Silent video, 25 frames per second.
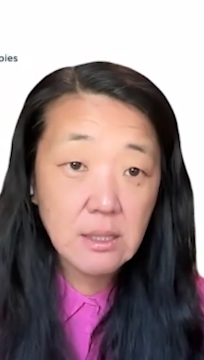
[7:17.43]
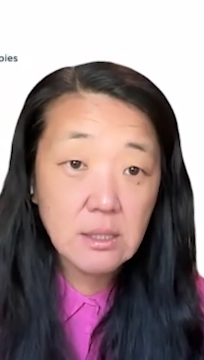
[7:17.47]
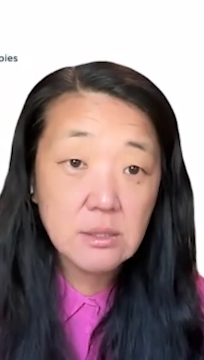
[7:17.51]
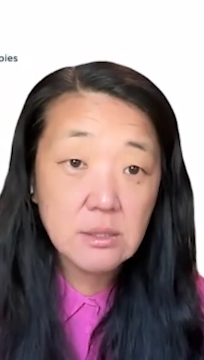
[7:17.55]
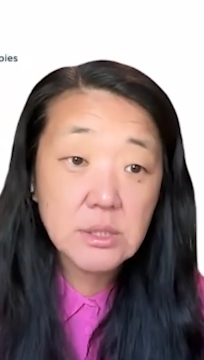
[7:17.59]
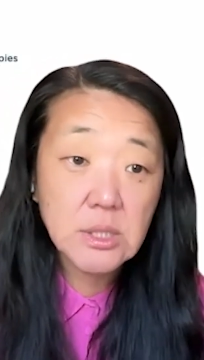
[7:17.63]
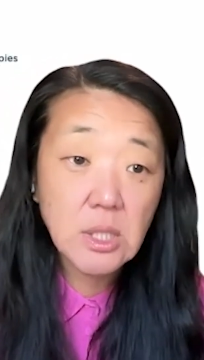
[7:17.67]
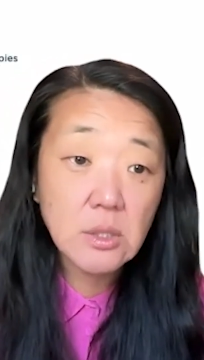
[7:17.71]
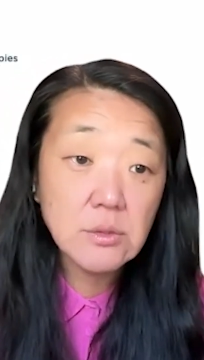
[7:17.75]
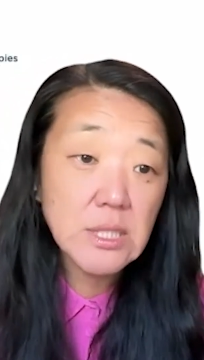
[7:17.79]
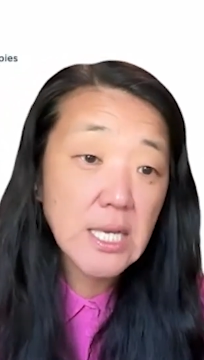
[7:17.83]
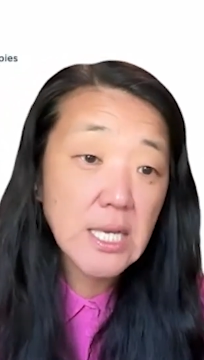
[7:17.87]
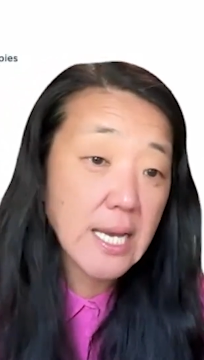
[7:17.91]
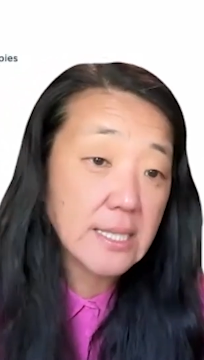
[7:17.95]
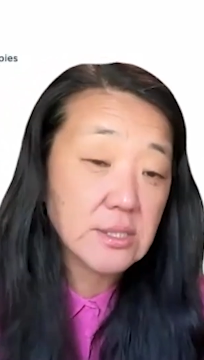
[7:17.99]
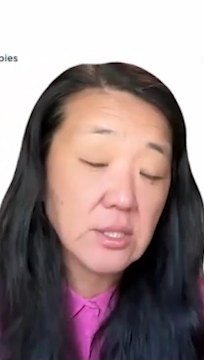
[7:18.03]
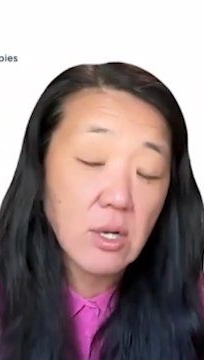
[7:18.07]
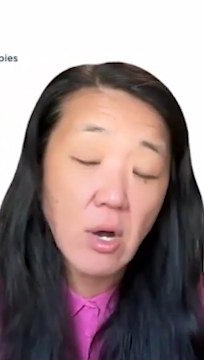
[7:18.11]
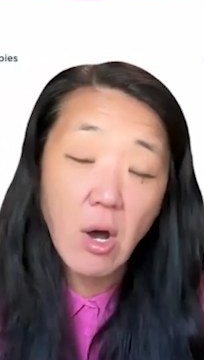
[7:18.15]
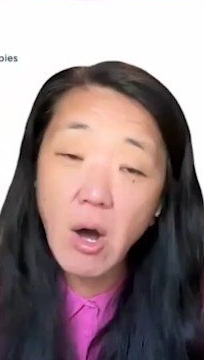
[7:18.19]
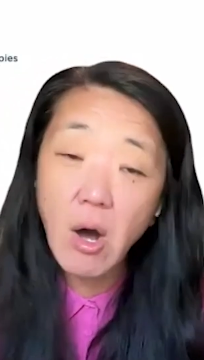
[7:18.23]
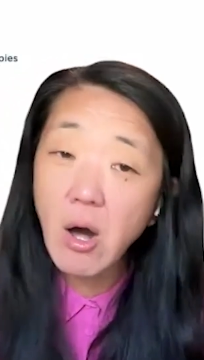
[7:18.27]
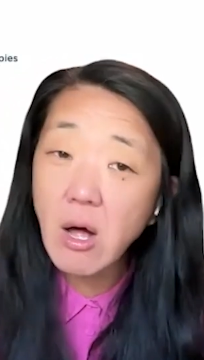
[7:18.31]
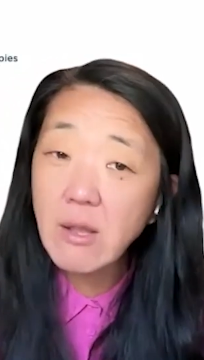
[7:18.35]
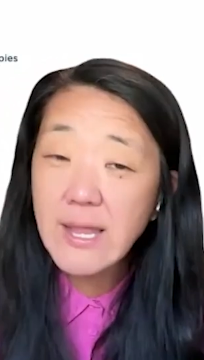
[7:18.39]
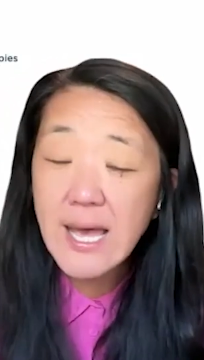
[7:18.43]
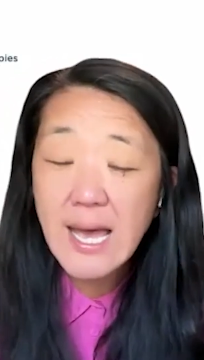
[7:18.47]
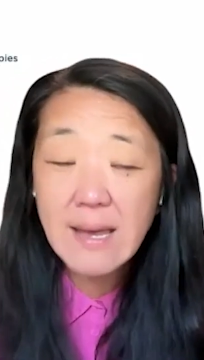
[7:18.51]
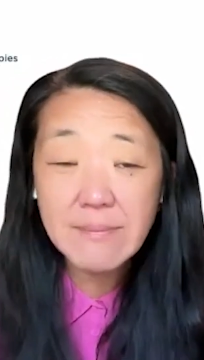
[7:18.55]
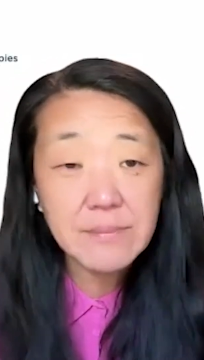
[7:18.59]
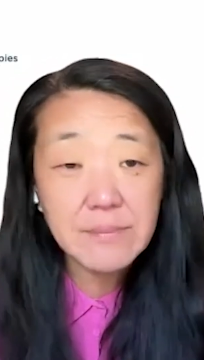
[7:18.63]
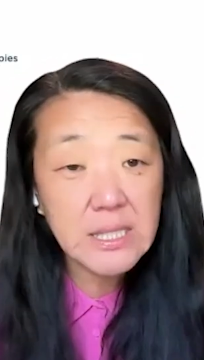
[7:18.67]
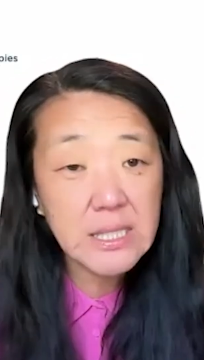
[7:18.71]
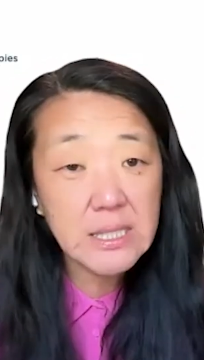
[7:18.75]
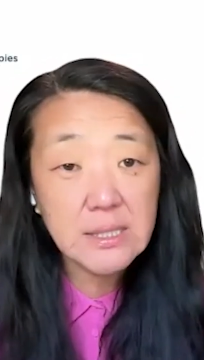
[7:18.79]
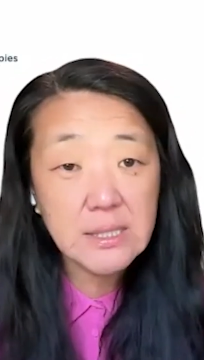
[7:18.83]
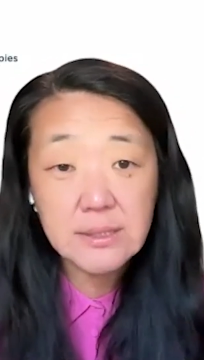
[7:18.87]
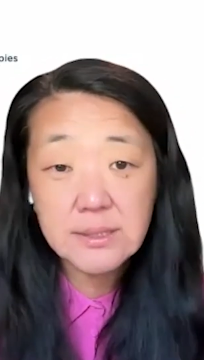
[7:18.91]
So yes, all that
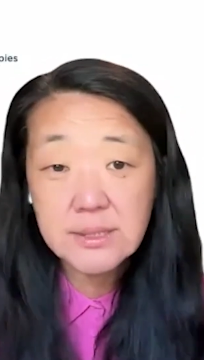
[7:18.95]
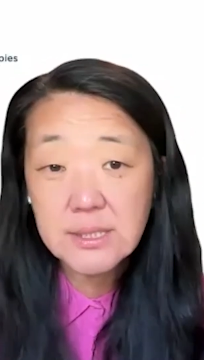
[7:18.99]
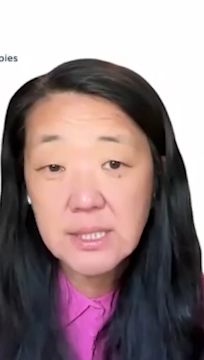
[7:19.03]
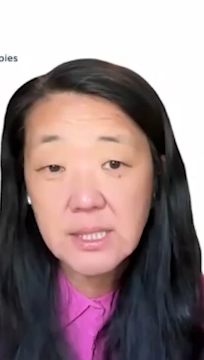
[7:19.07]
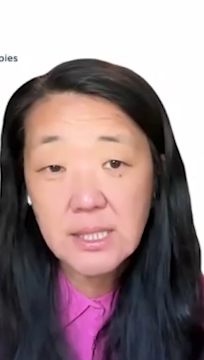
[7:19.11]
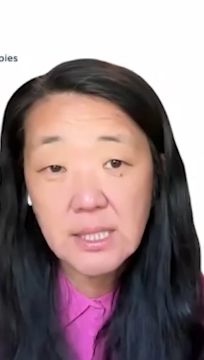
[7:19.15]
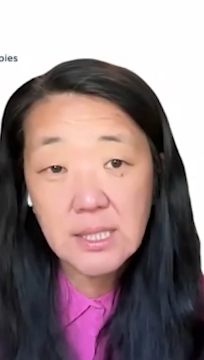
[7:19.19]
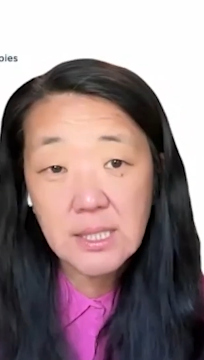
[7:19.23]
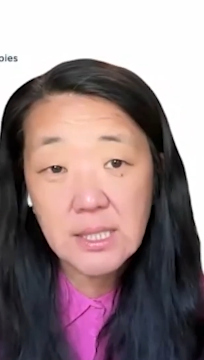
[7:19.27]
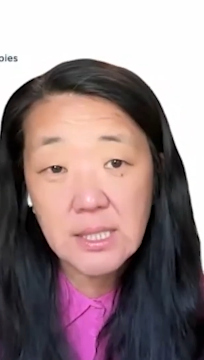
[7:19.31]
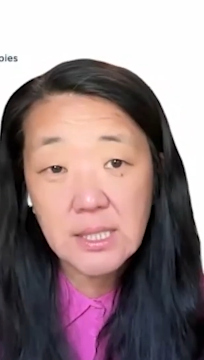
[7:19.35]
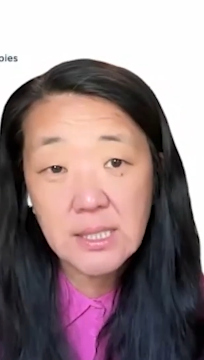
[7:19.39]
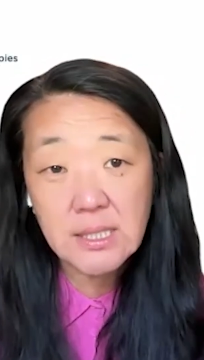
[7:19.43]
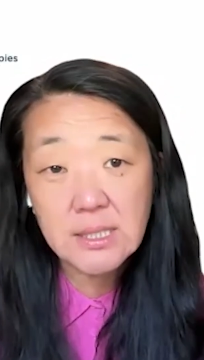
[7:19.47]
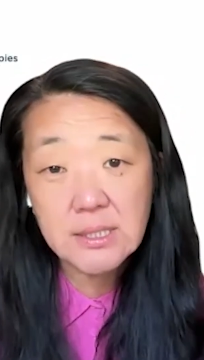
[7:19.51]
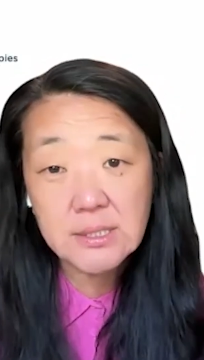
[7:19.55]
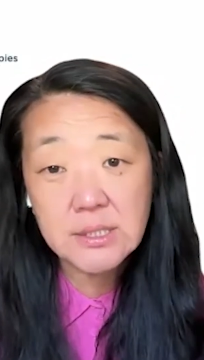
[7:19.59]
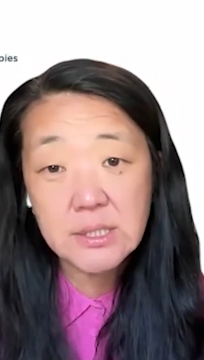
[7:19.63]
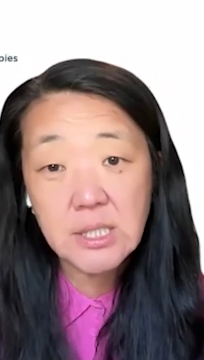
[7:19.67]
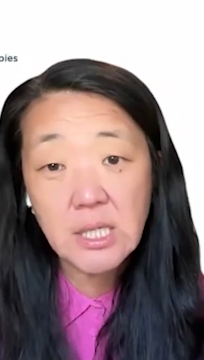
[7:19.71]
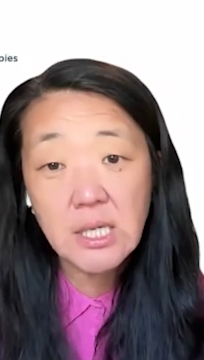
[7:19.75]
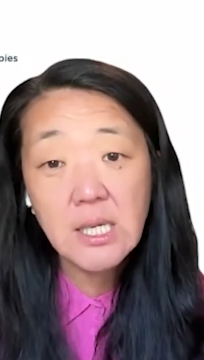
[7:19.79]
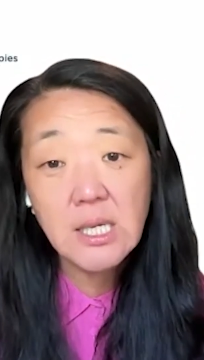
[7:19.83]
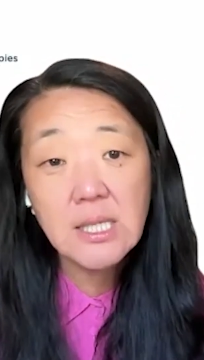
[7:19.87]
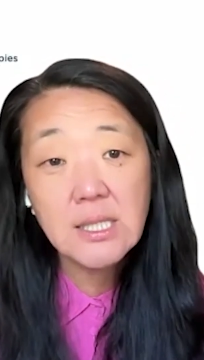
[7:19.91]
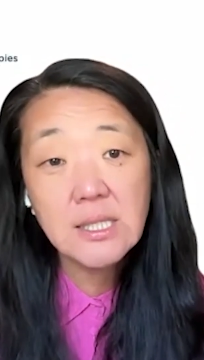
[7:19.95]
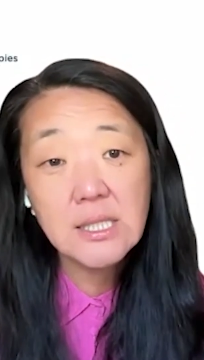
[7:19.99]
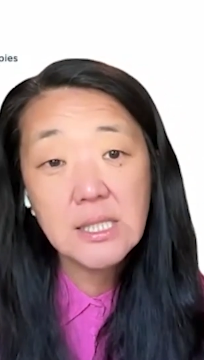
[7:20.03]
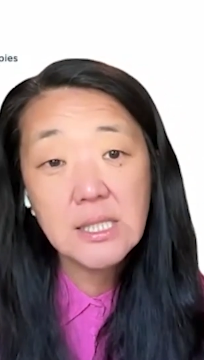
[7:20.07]
means is